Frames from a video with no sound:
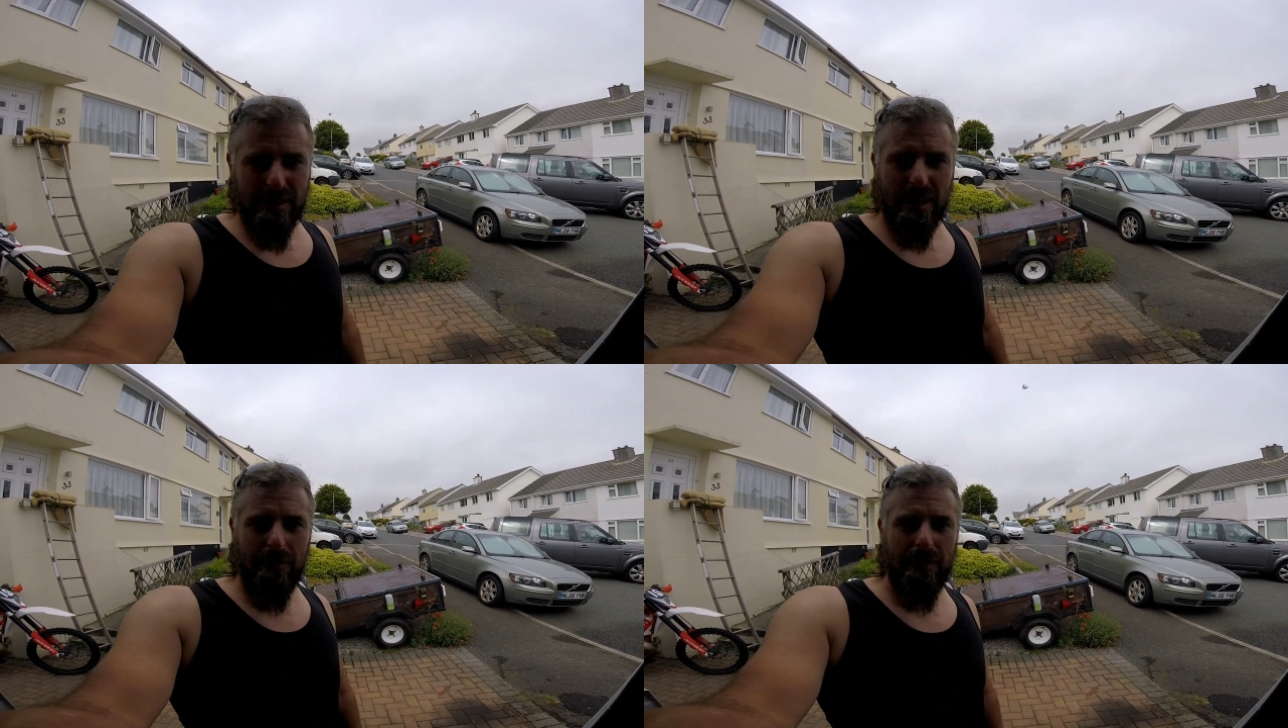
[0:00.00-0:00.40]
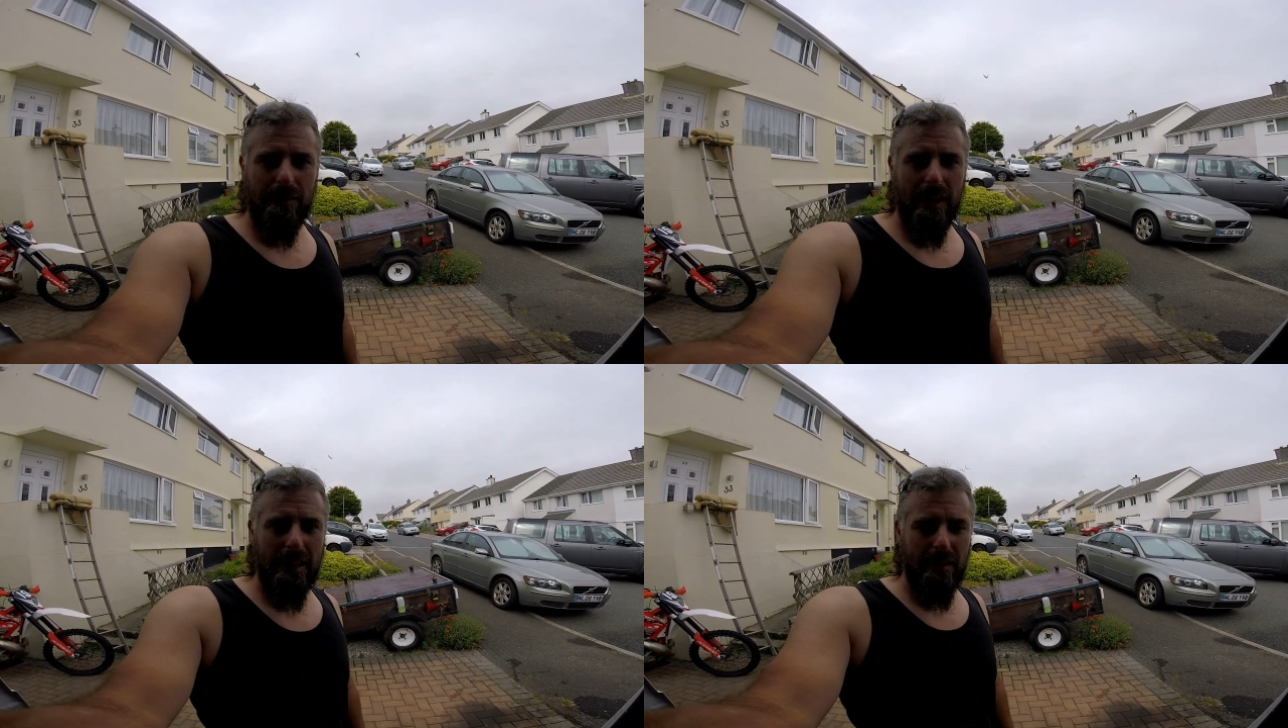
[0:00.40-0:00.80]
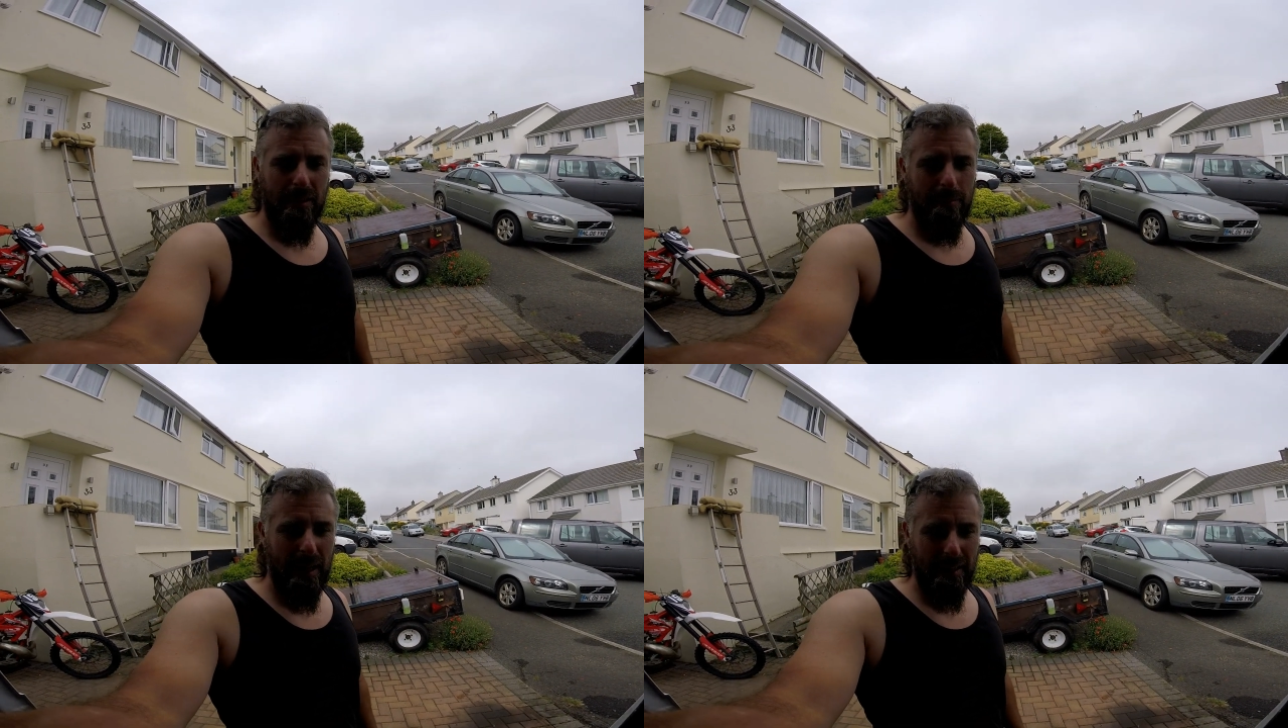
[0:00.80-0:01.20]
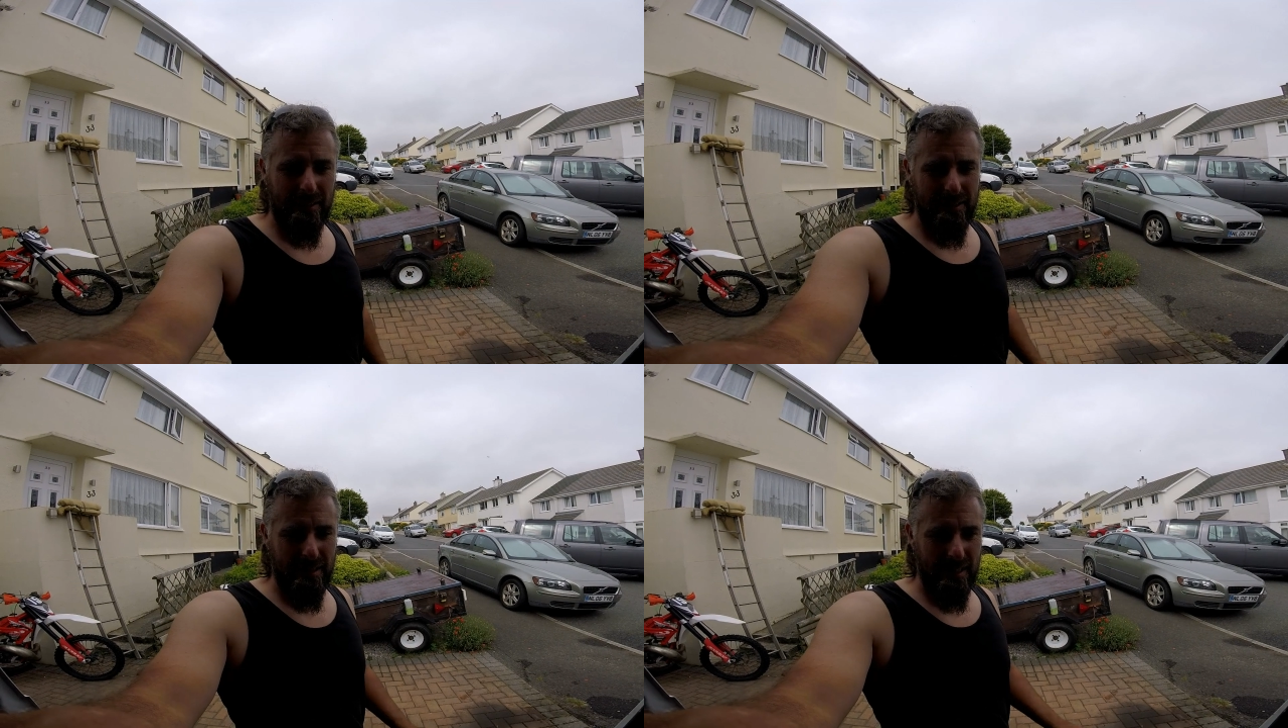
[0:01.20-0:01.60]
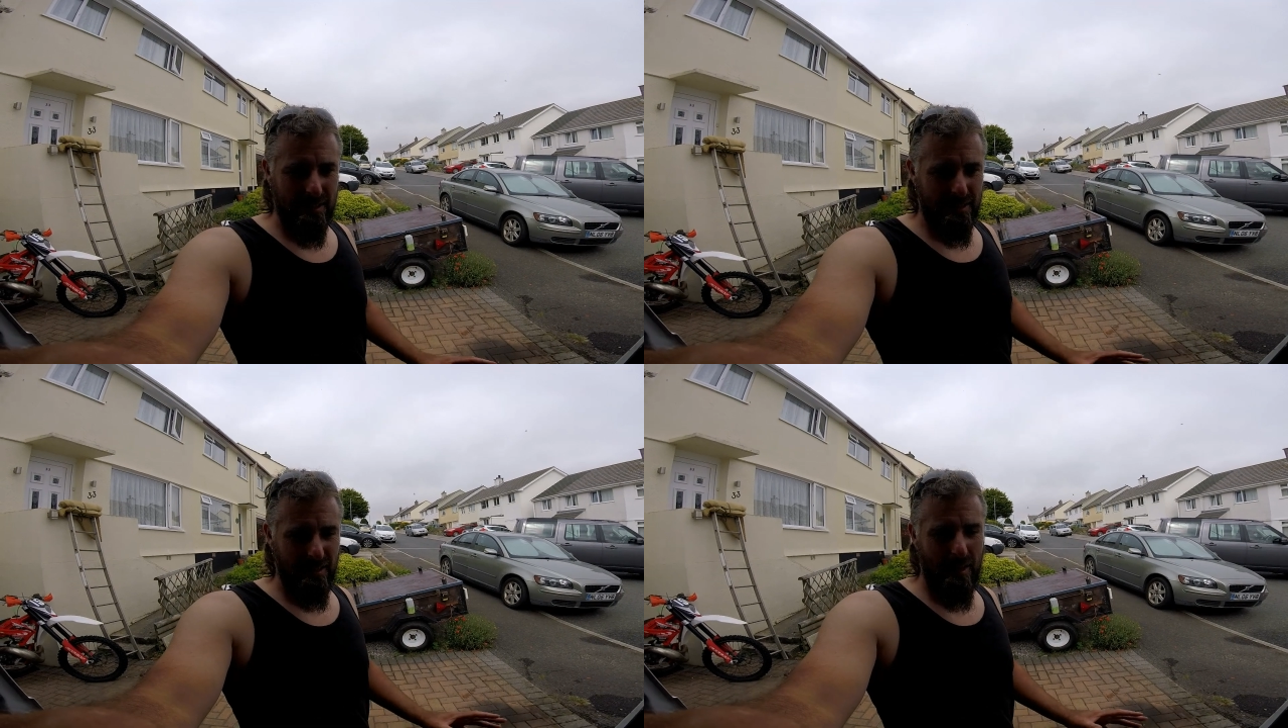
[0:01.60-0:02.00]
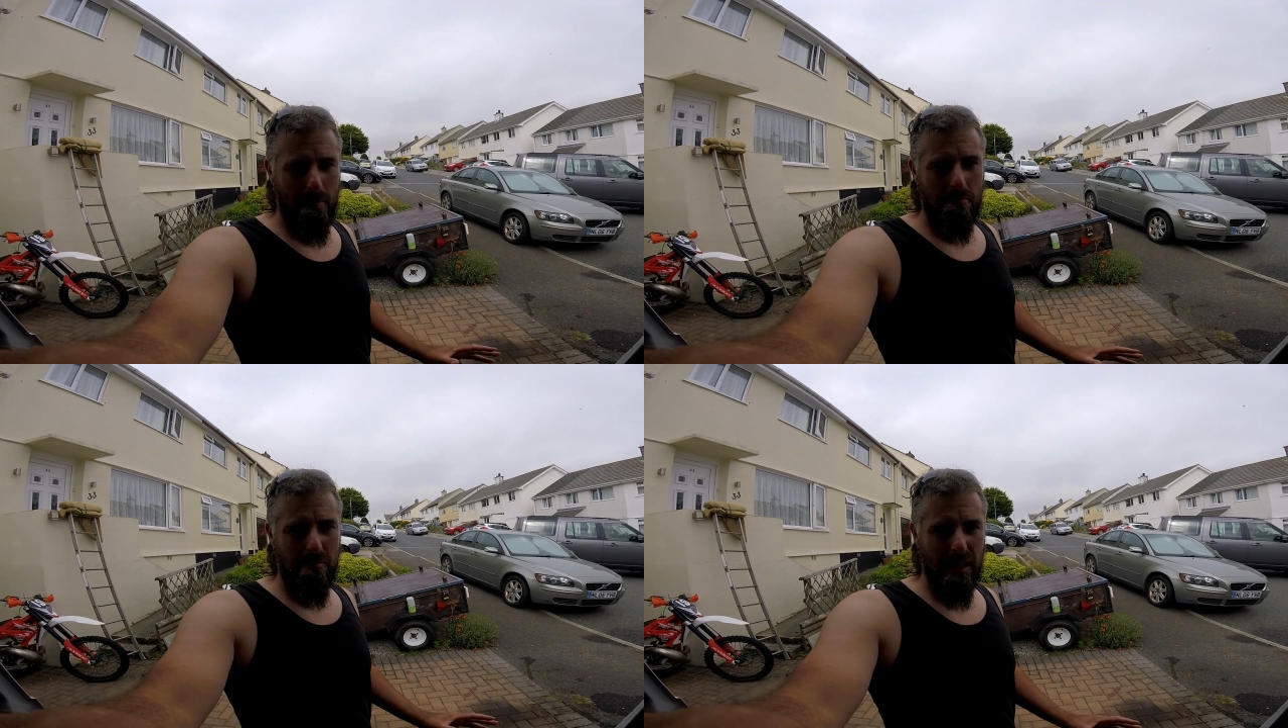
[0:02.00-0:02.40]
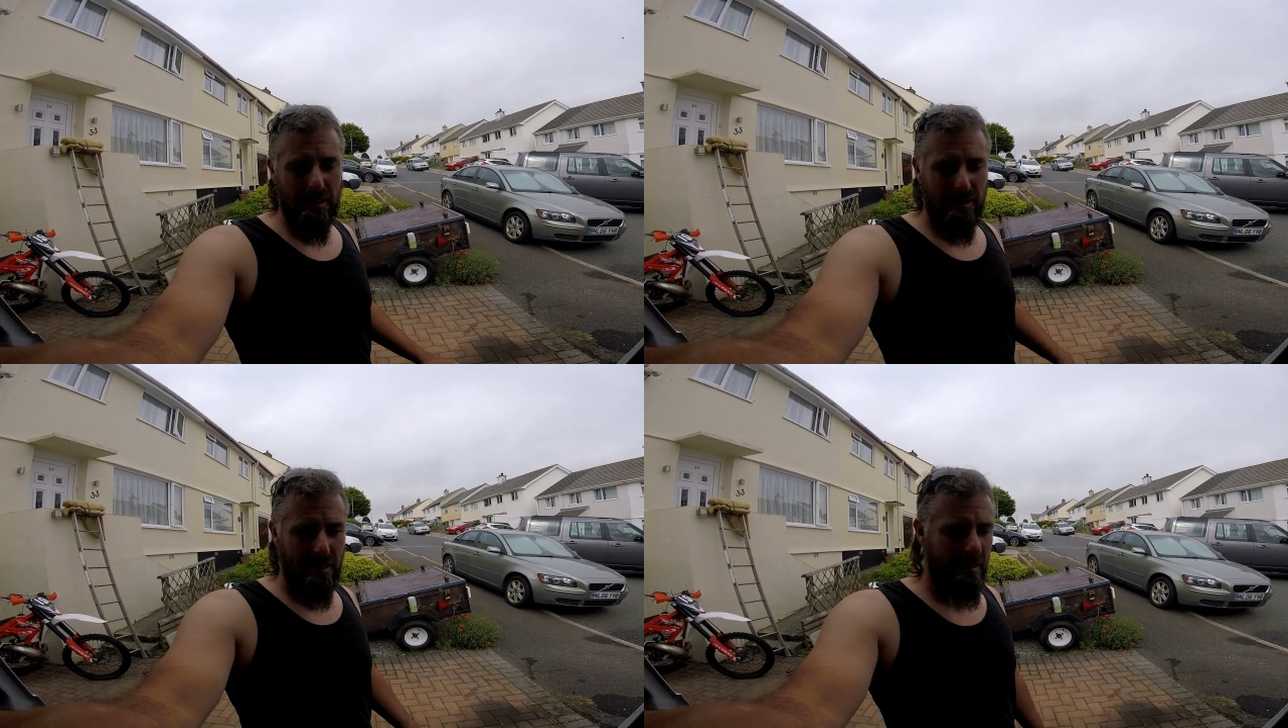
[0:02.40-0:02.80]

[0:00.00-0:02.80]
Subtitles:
chuffed if they got bad because they're just like mint.